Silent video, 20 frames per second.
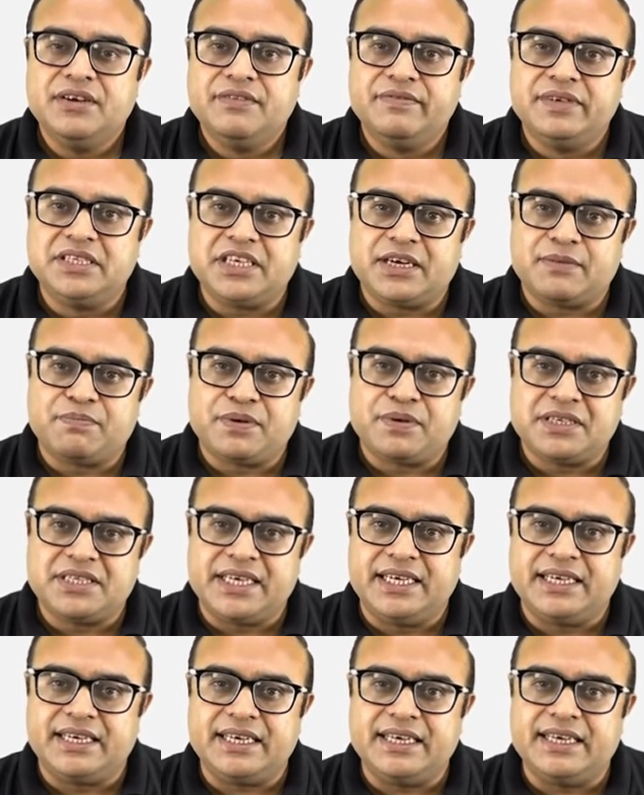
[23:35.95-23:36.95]
which are
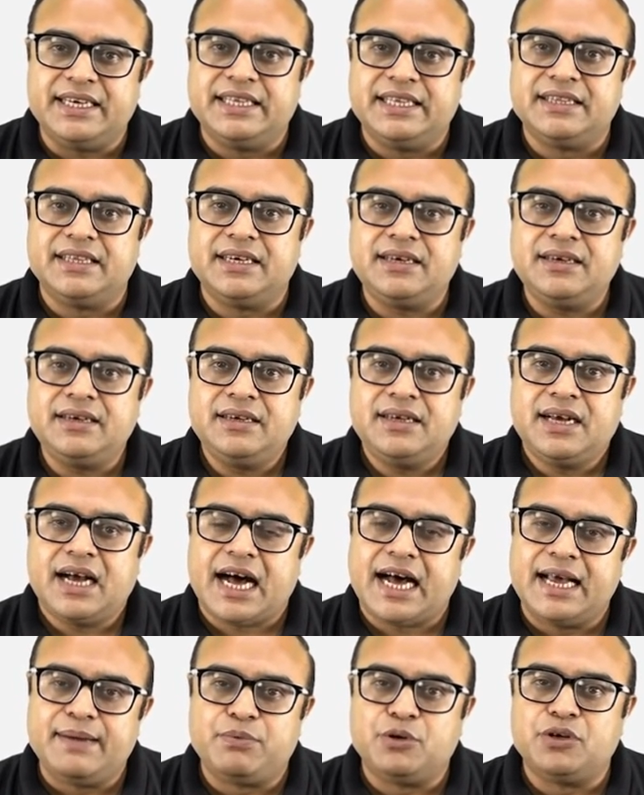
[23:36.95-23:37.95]
present in the
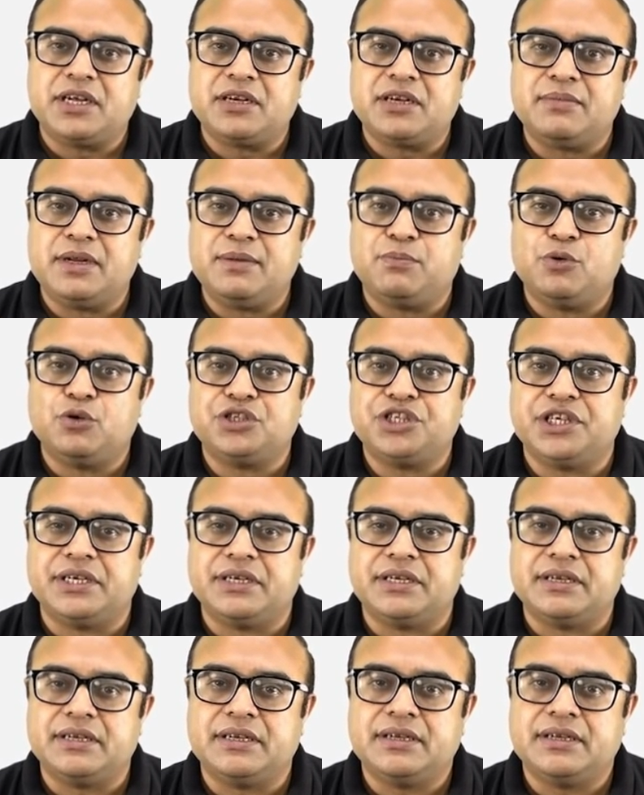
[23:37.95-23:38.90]
hypodermal portion.